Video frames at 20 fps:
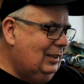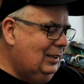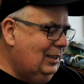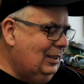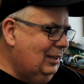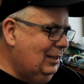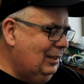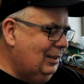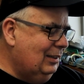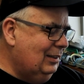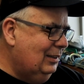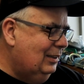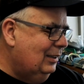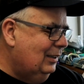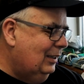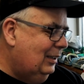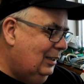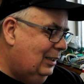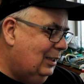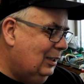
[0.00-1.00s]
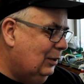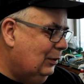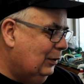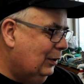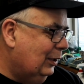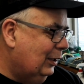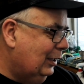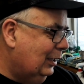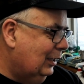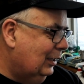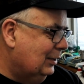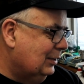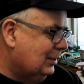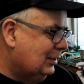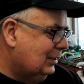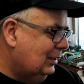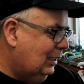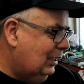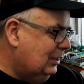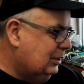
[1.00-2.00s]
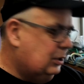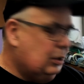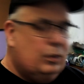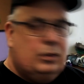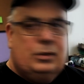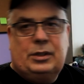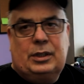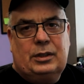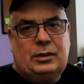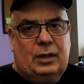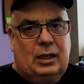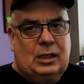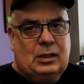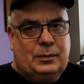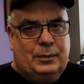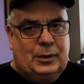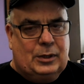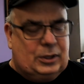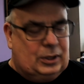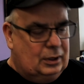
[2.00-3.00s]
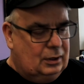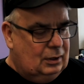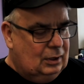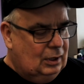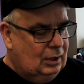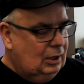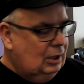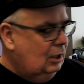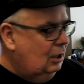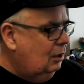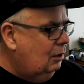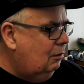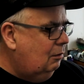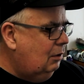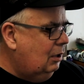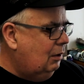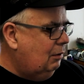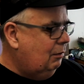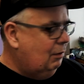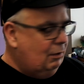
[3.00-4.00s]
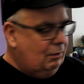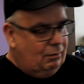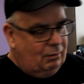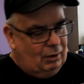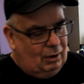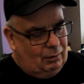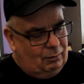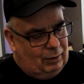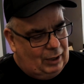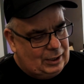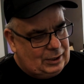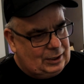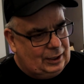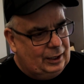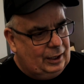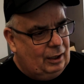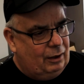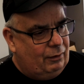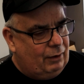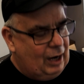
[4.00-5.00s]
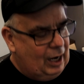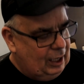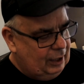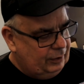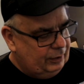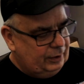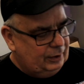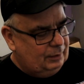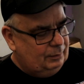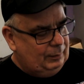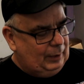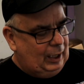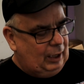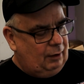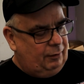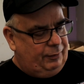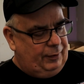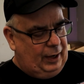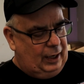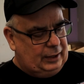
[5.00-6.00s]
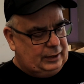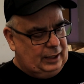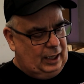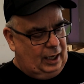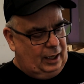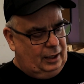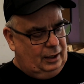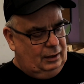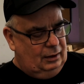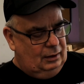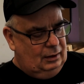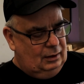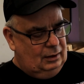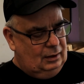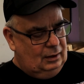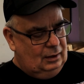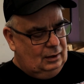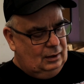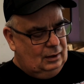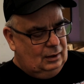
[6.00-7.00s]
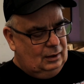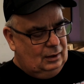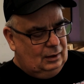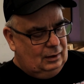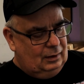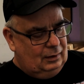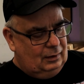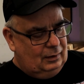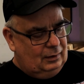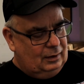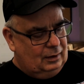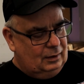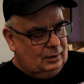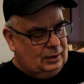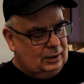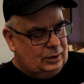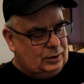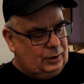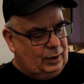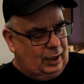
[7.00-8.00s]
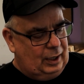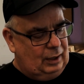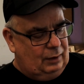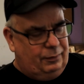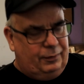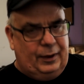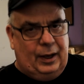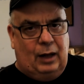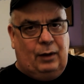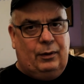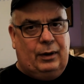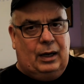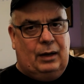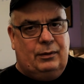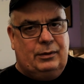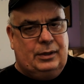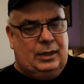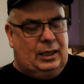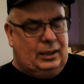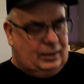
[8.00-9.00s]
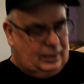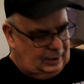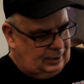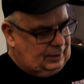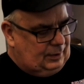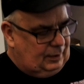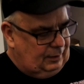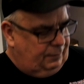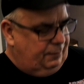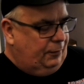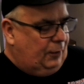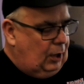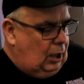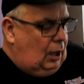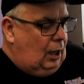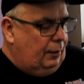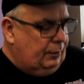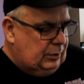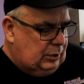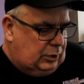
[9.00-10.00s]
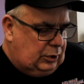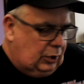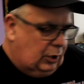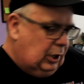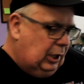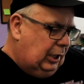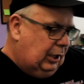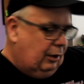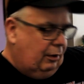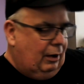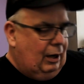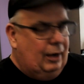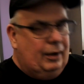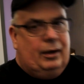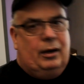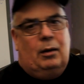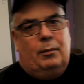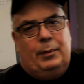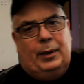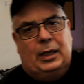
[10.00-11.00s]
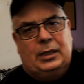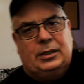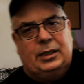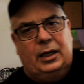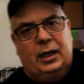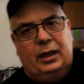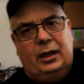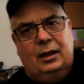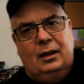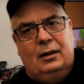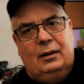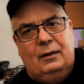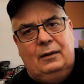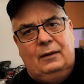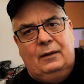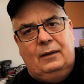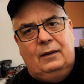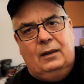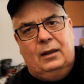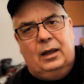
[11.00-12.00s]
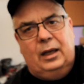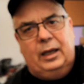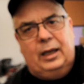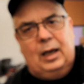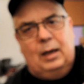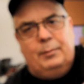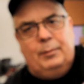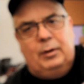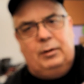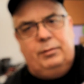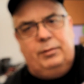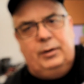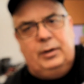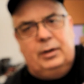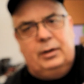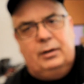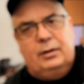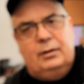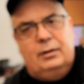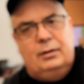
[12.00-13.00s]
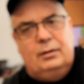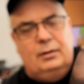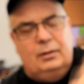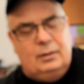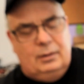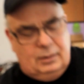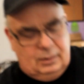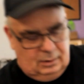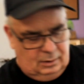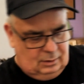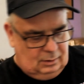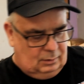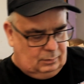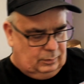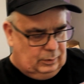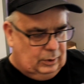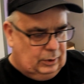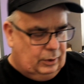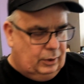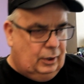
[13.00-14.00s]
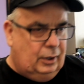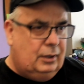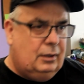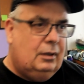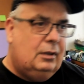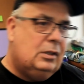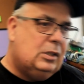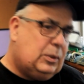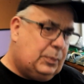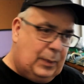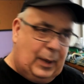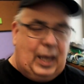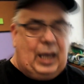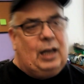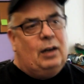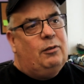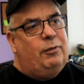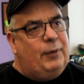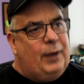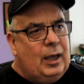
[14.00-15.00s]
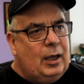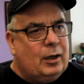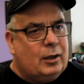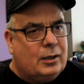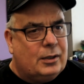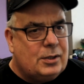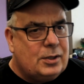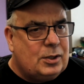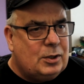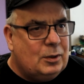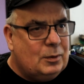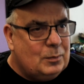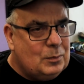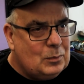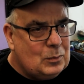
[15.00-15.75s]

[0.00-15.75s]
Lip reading: It really is. And so is the transmission. Wrestling around. Matter of fact, the tranny fell when it just did fall. I was turning it around to the bench and I got my finger real good. Speaking of fingers,